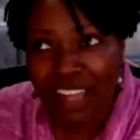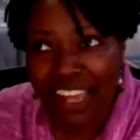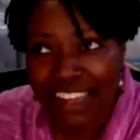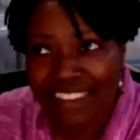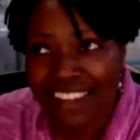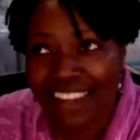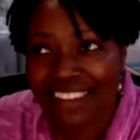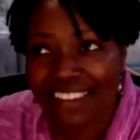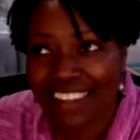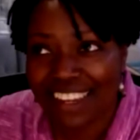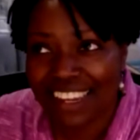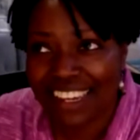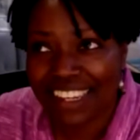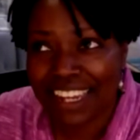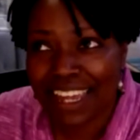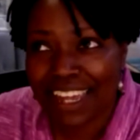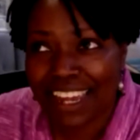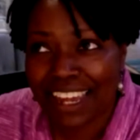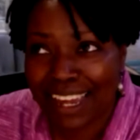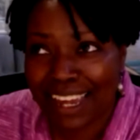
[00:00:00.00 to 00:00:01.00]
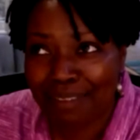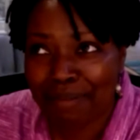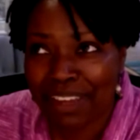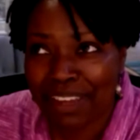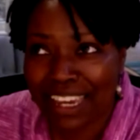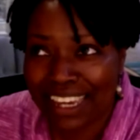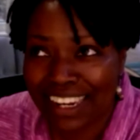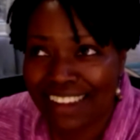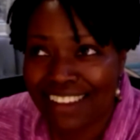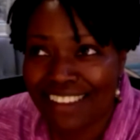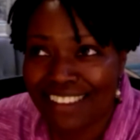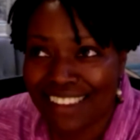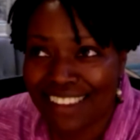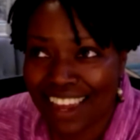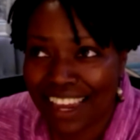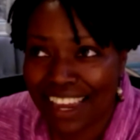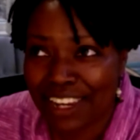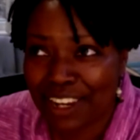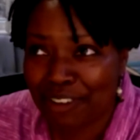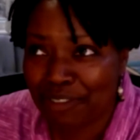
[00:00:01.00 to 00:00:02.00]
as I said, I am an
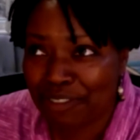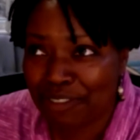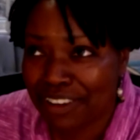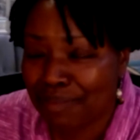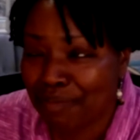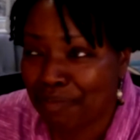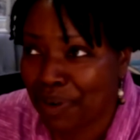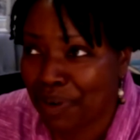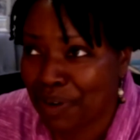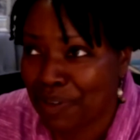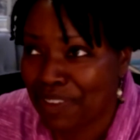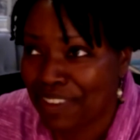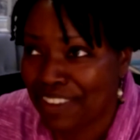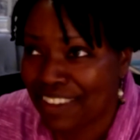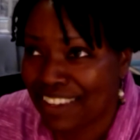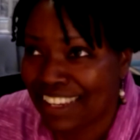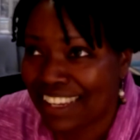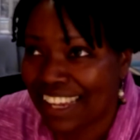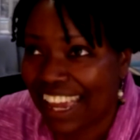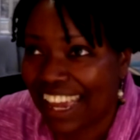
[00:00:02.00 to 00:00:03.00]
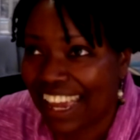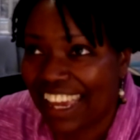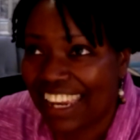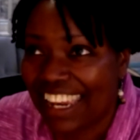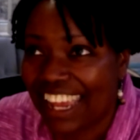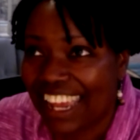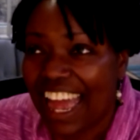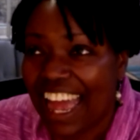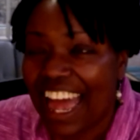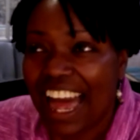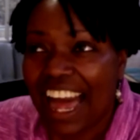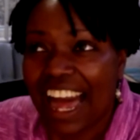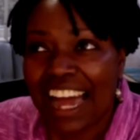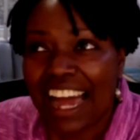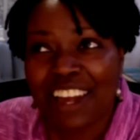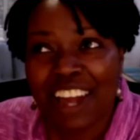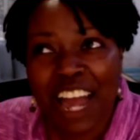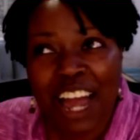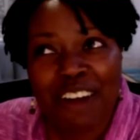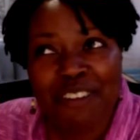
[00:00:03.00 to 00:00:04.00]
anxiety ridden person. And
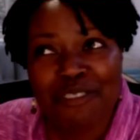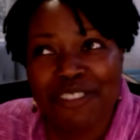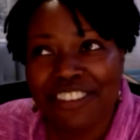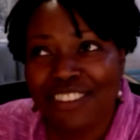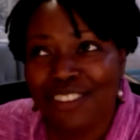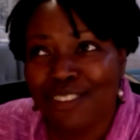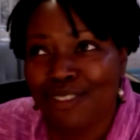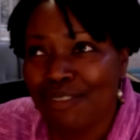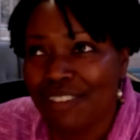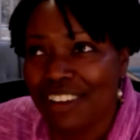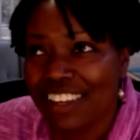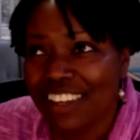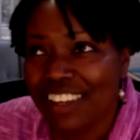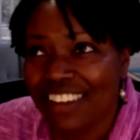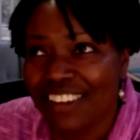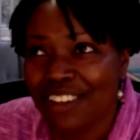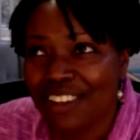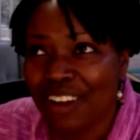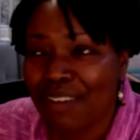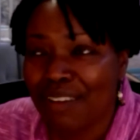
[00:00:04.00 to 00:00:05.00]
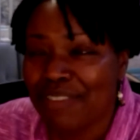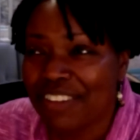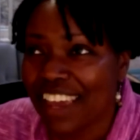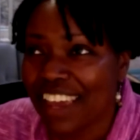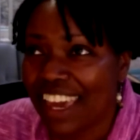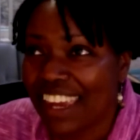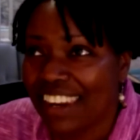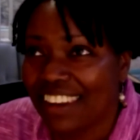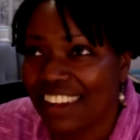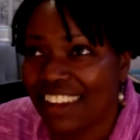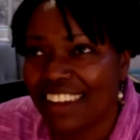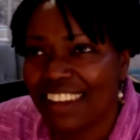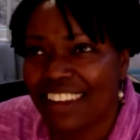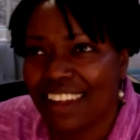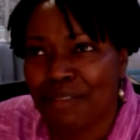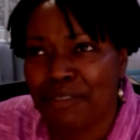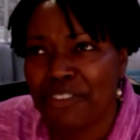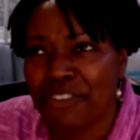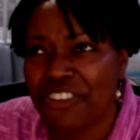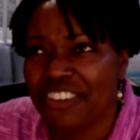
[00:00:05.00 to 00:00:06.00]
I was doing, I was editing and
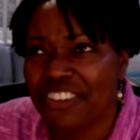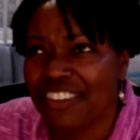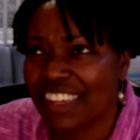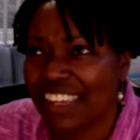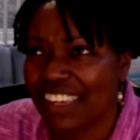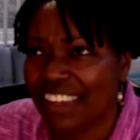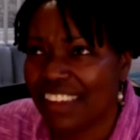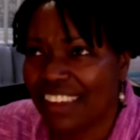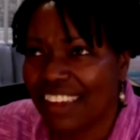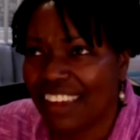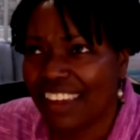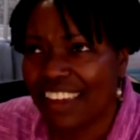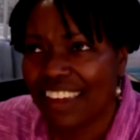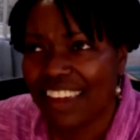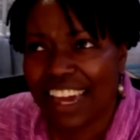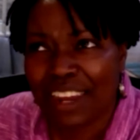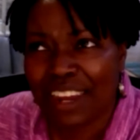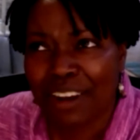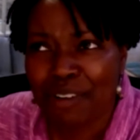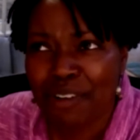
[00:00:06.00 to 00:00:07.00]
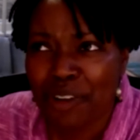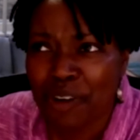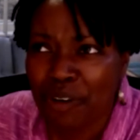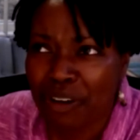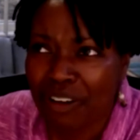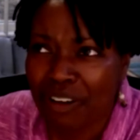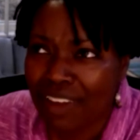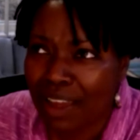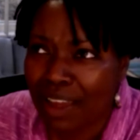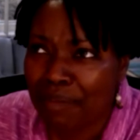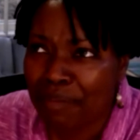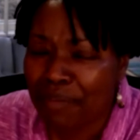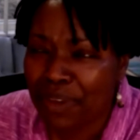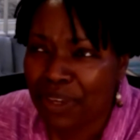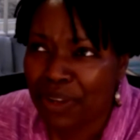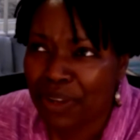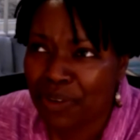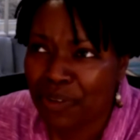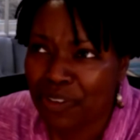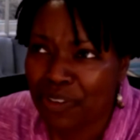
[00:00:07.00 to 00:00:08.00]
I was just thinking, I don't know if I'm,
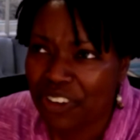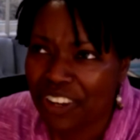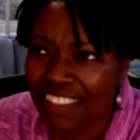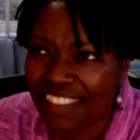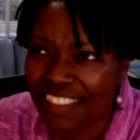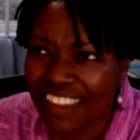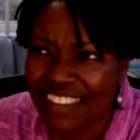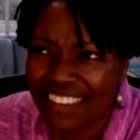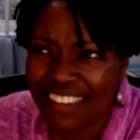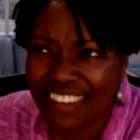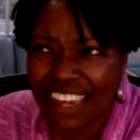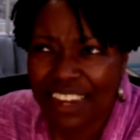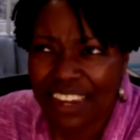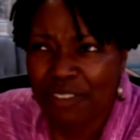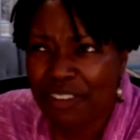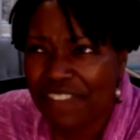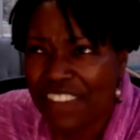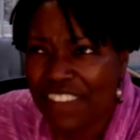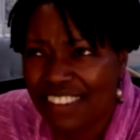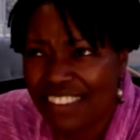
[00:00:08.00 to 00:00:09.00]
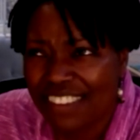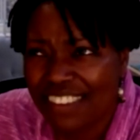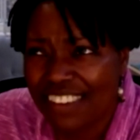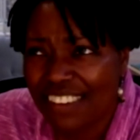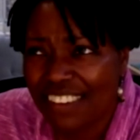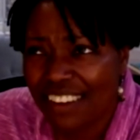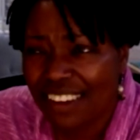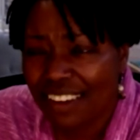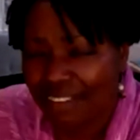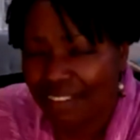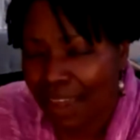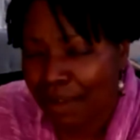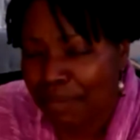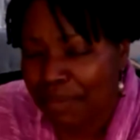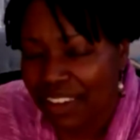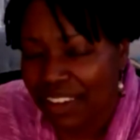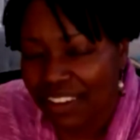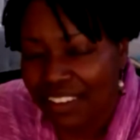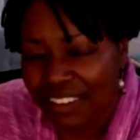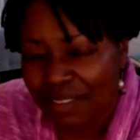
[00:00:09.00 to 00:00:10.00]
good at this, and I don't know if this is enough. I
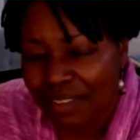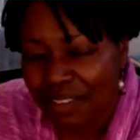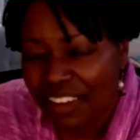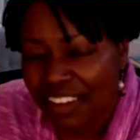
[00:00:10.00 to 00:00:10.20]
mean,